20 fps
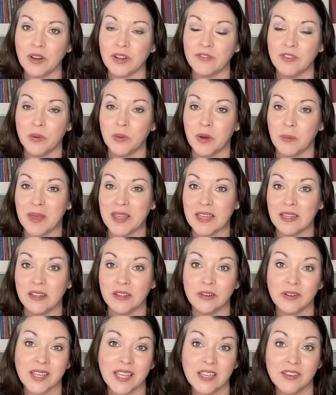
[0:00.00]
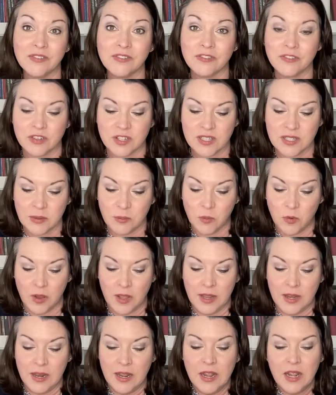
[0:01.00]
If you wanna make a little gift for
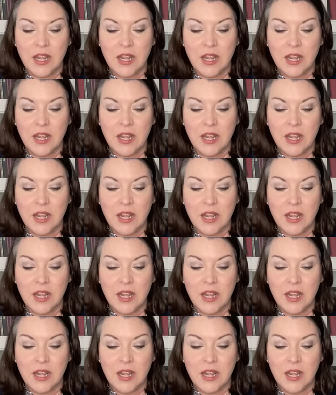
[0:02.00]
someone,